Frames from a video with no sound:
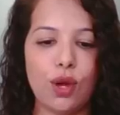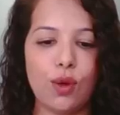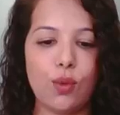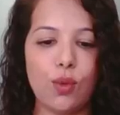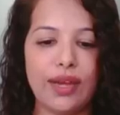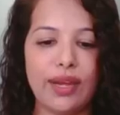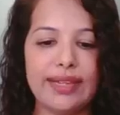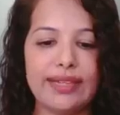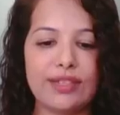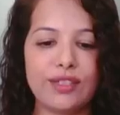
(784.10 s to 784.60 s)

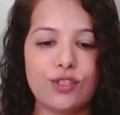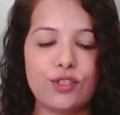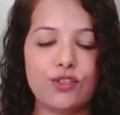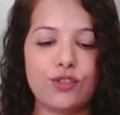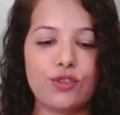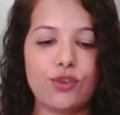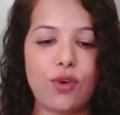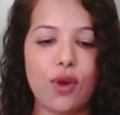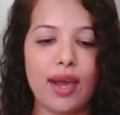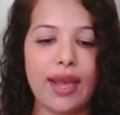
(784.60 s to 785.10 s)
avoid
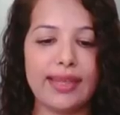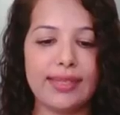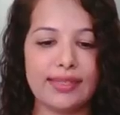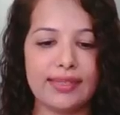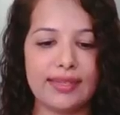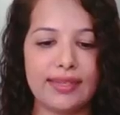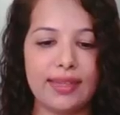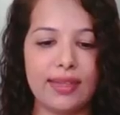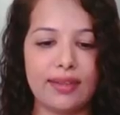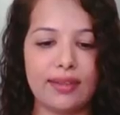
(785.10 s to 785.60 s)
dry
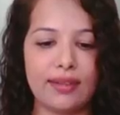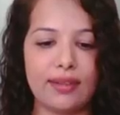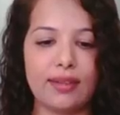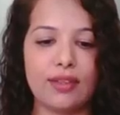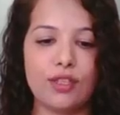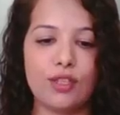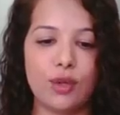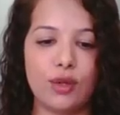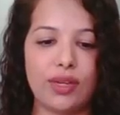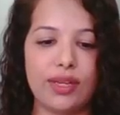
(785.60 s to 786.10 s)
skin
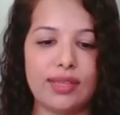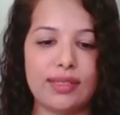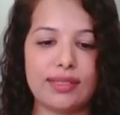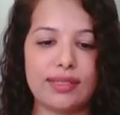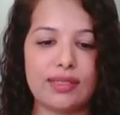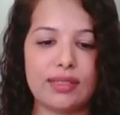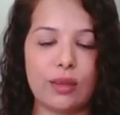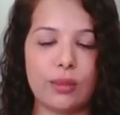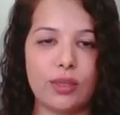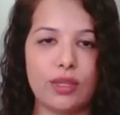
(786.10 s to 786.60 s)
during
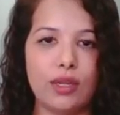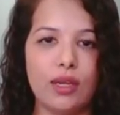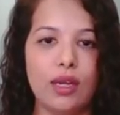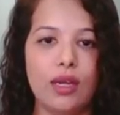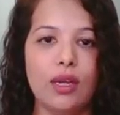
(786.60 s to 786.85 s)
summer?